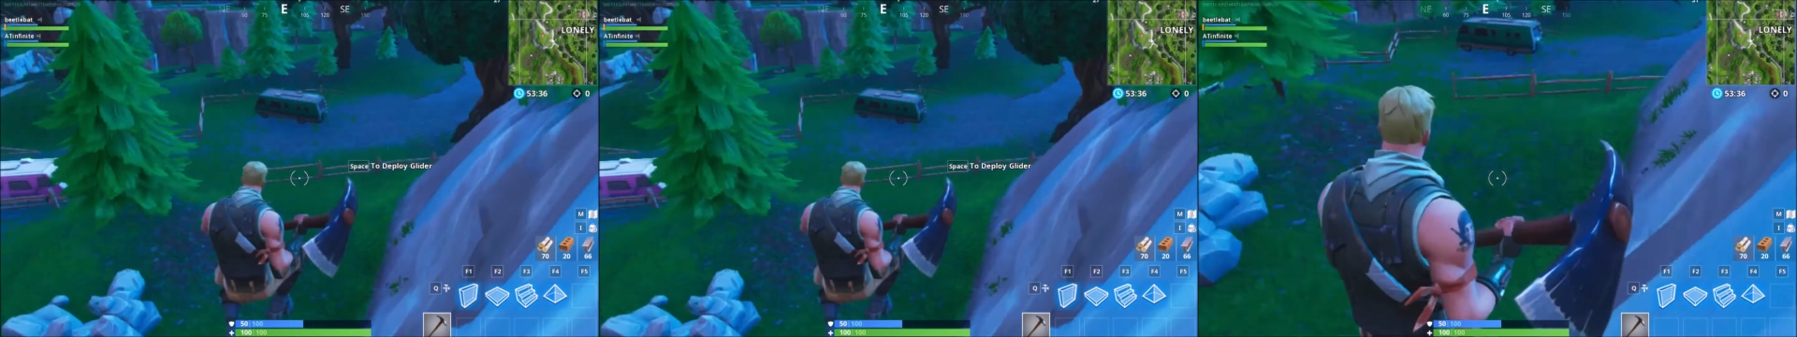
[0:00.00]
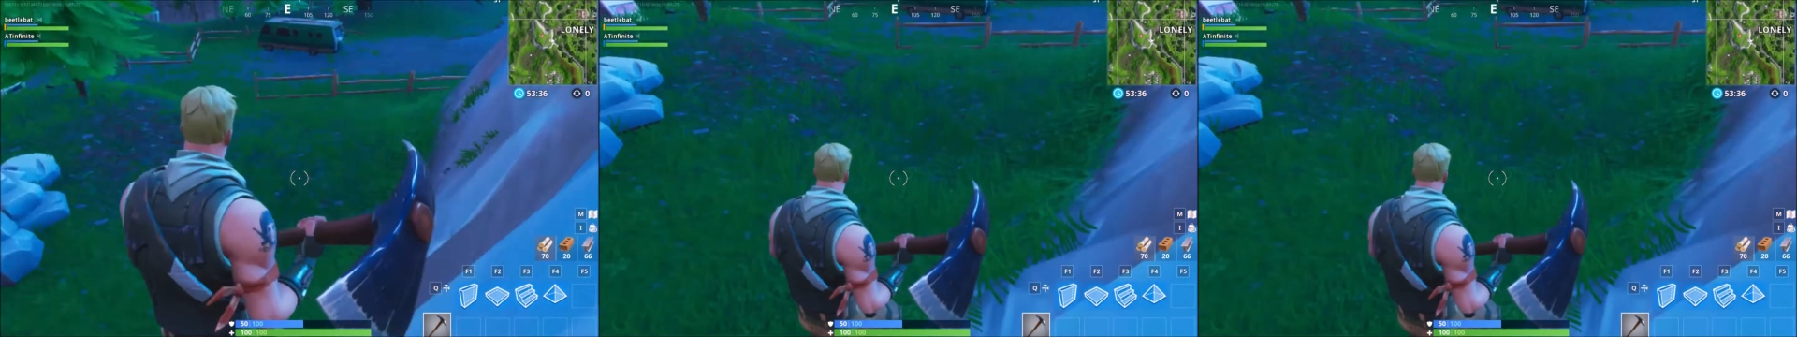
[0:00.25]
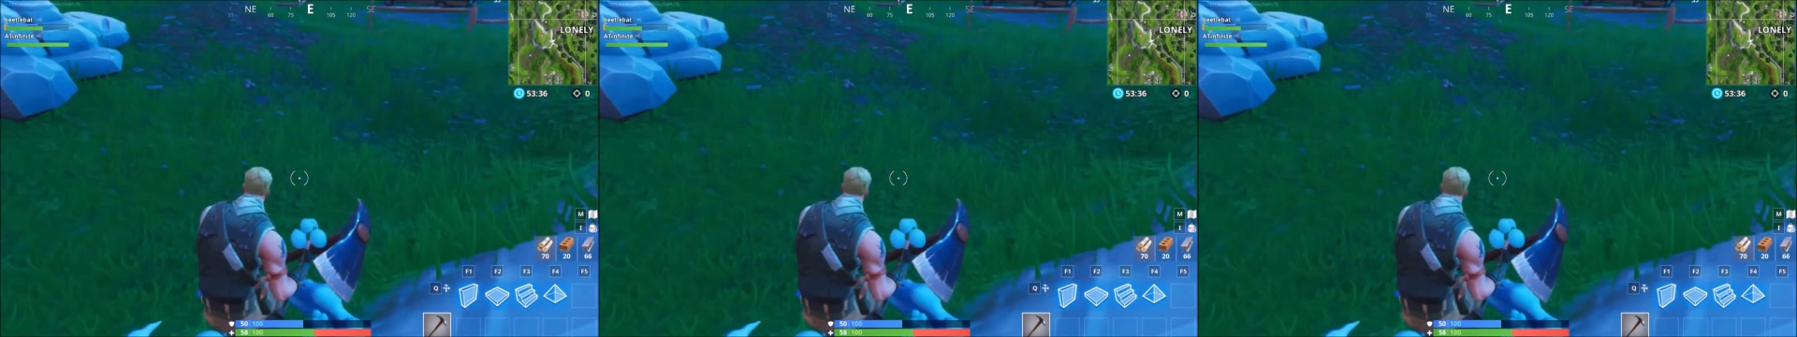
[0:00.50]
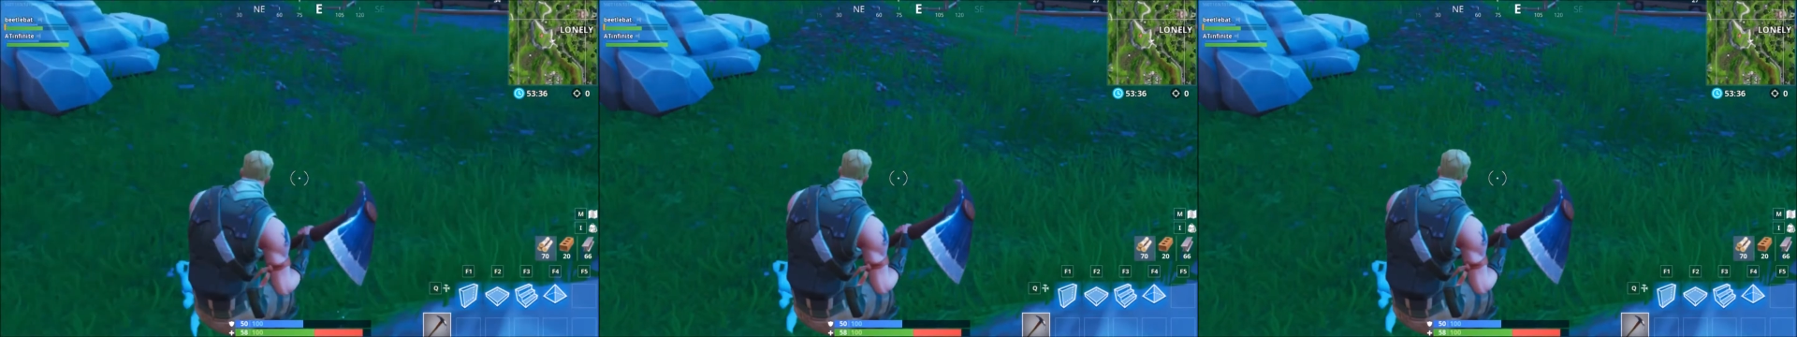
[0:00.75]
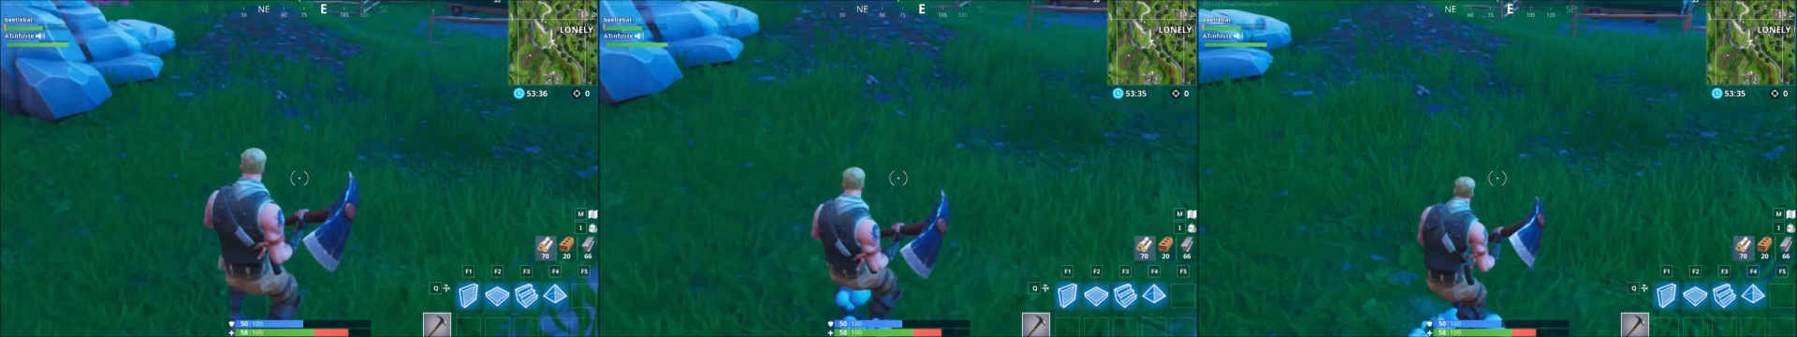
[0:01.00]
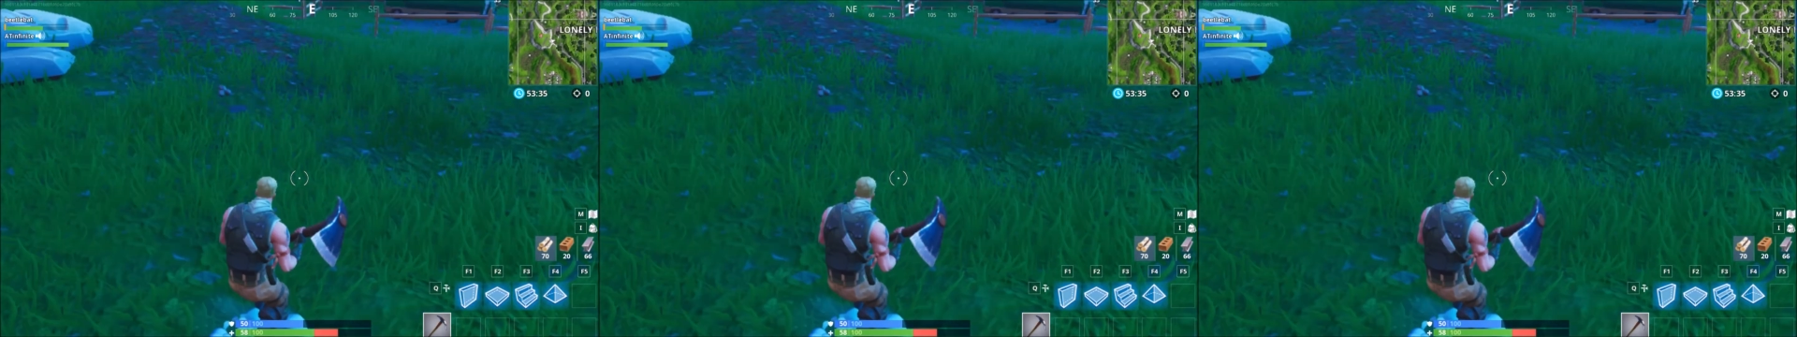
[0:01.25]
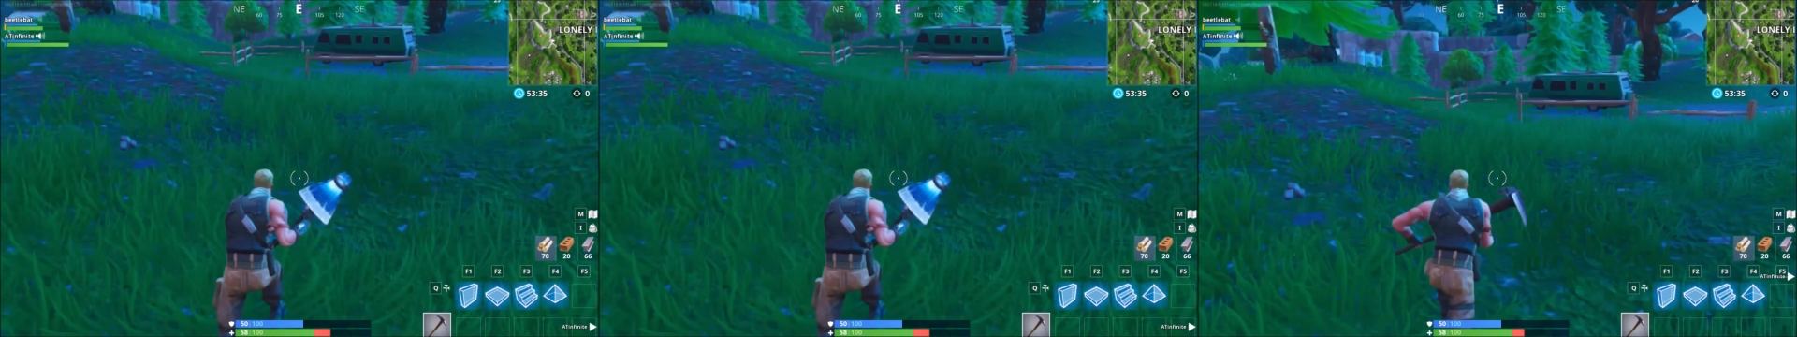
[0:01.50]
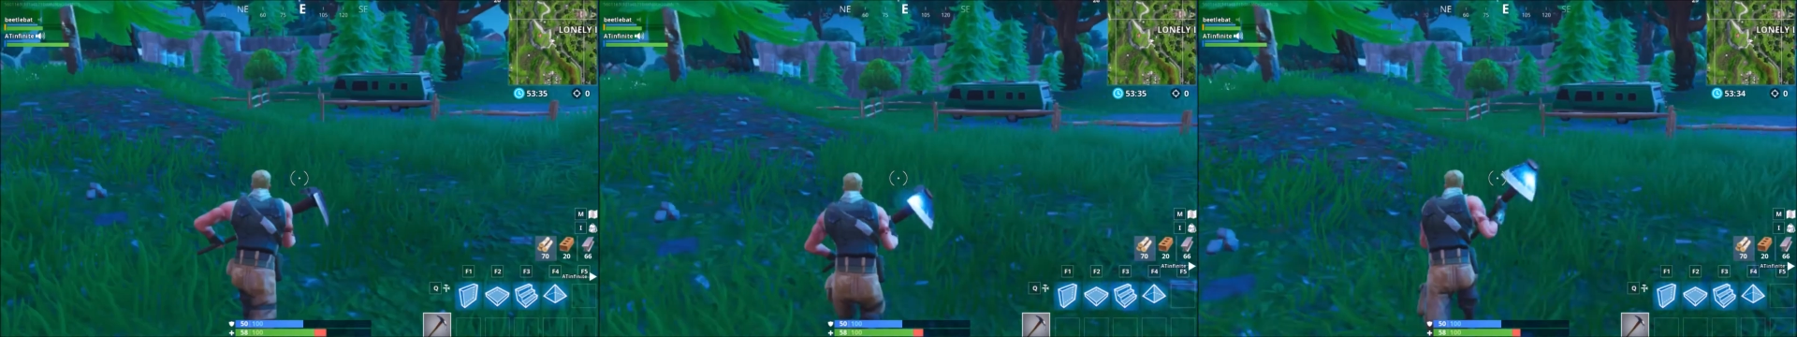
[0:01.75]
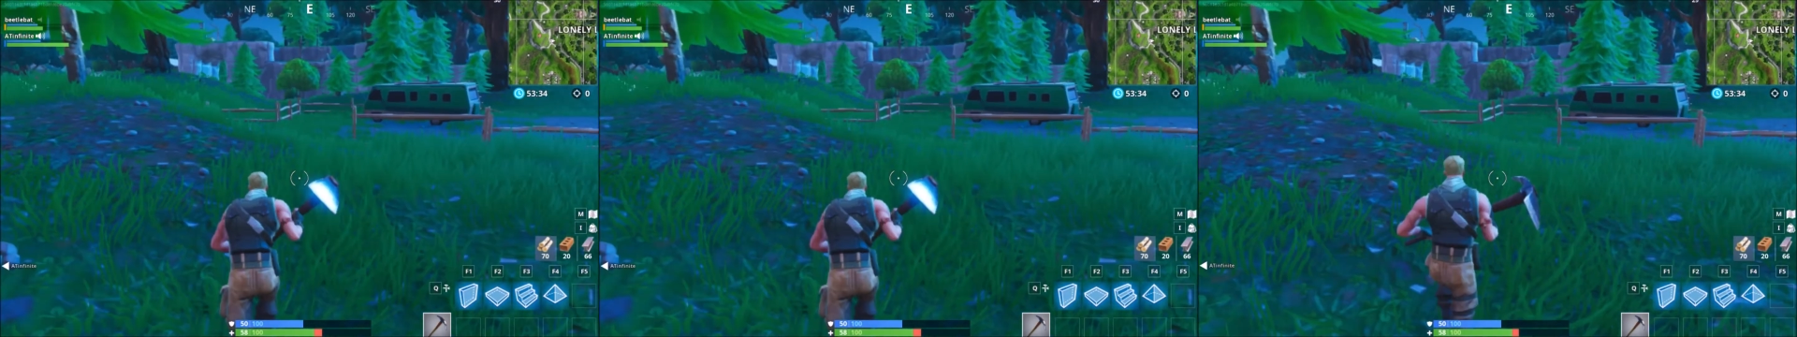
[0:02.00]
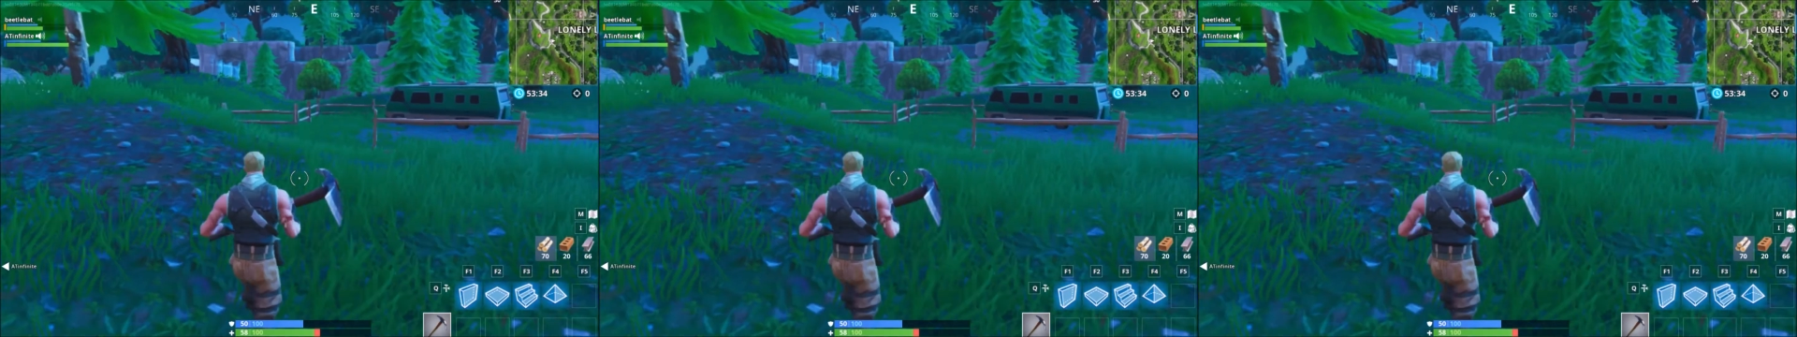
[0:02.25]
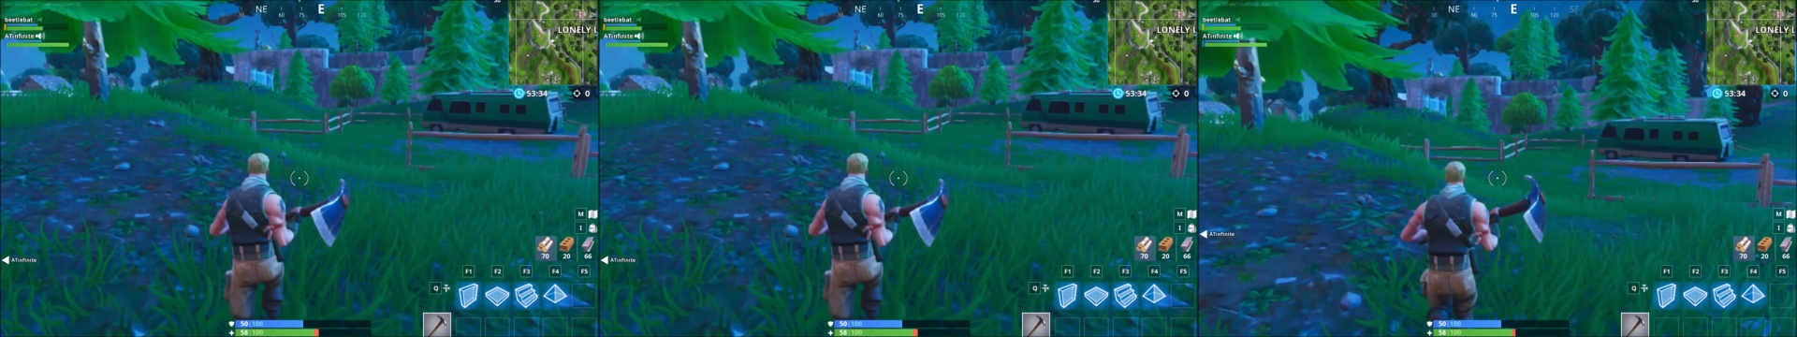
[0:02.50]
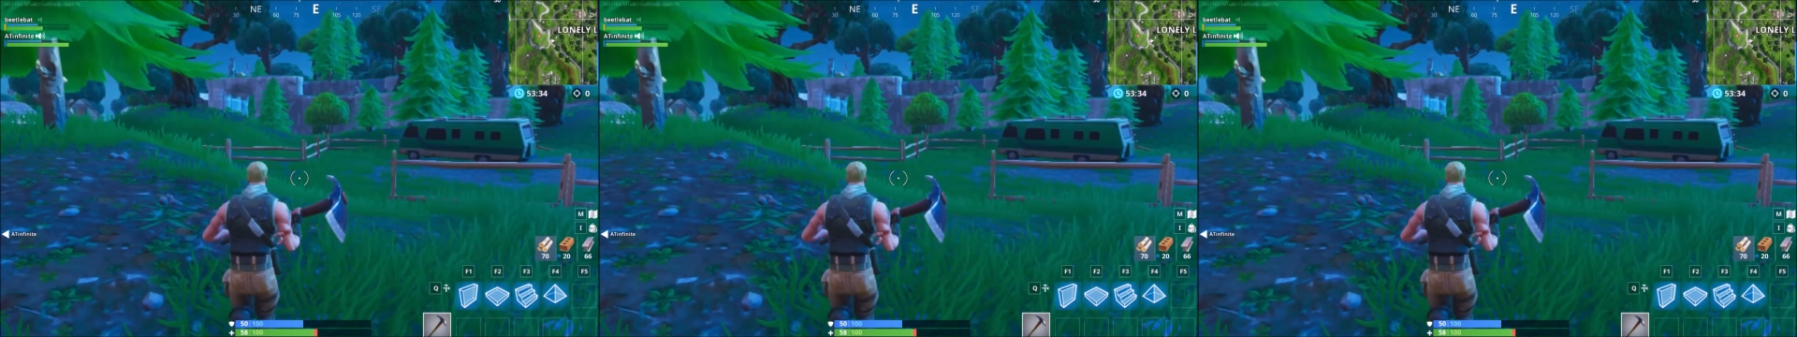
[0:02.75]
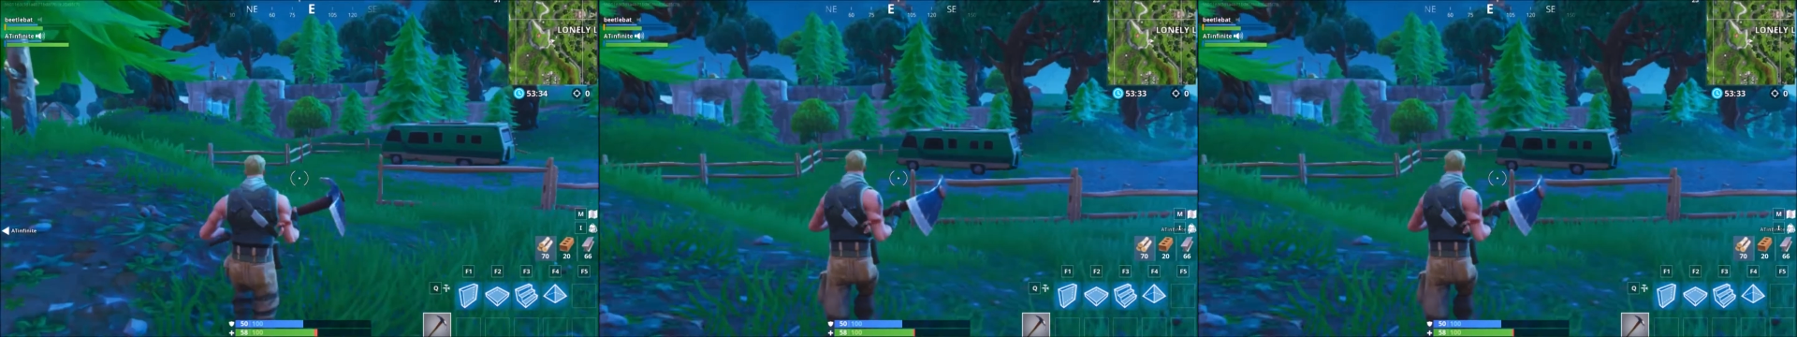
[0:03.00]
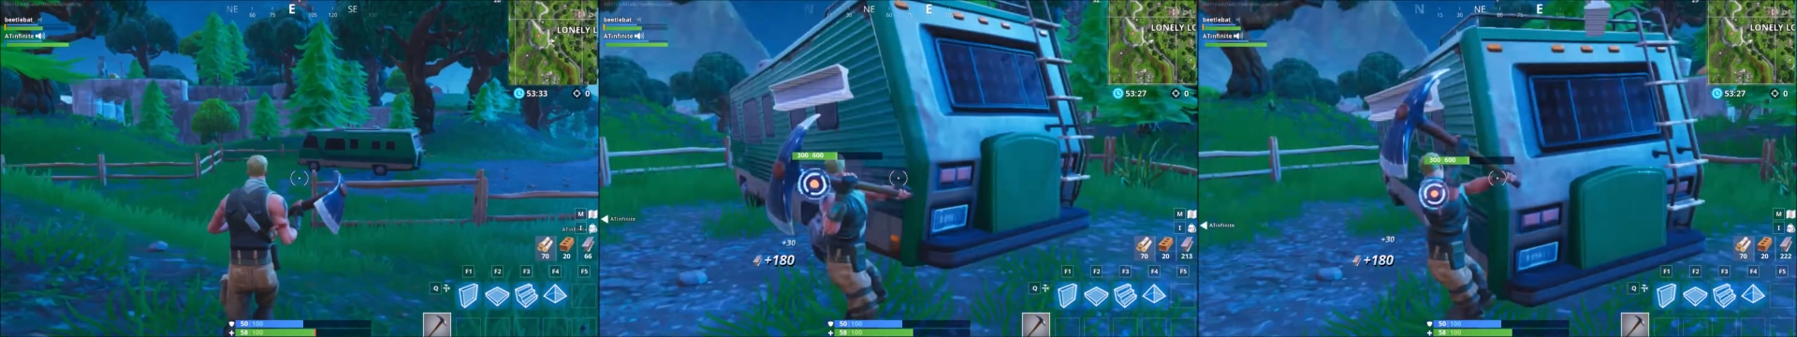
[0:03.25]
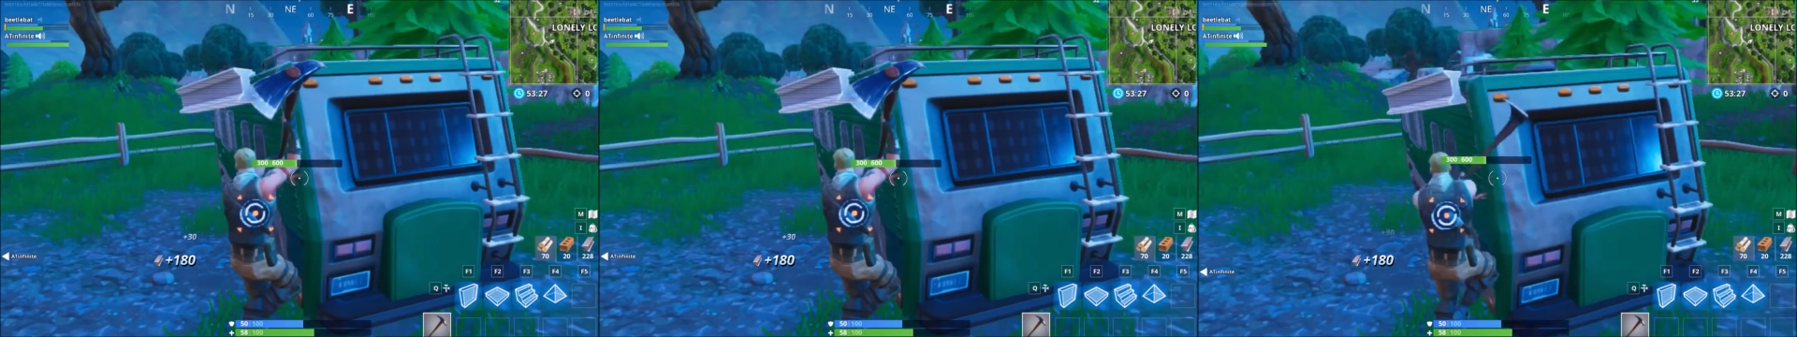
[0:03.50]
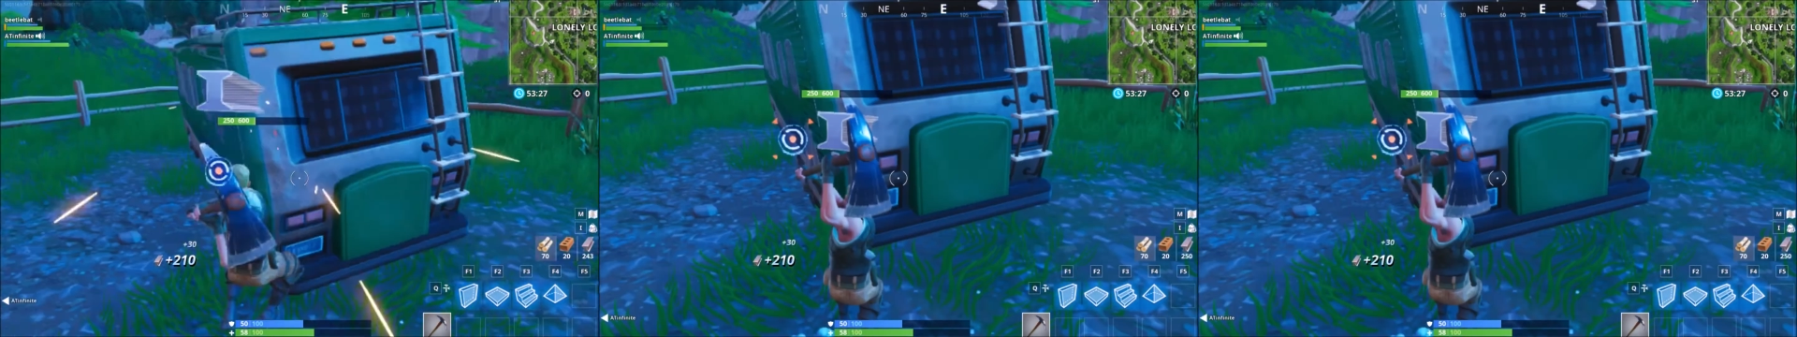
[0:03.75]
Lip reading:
(no speaker visible)